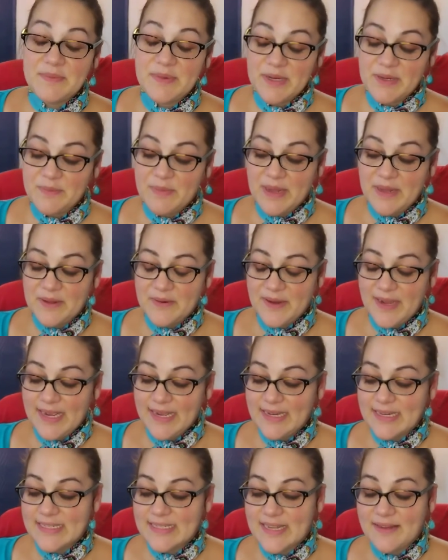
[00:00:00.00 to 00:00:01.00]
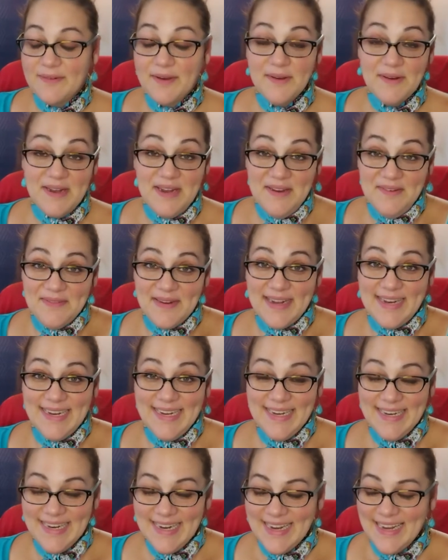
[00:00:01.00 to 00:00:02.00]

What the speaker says: book, by the way, because I've already read it,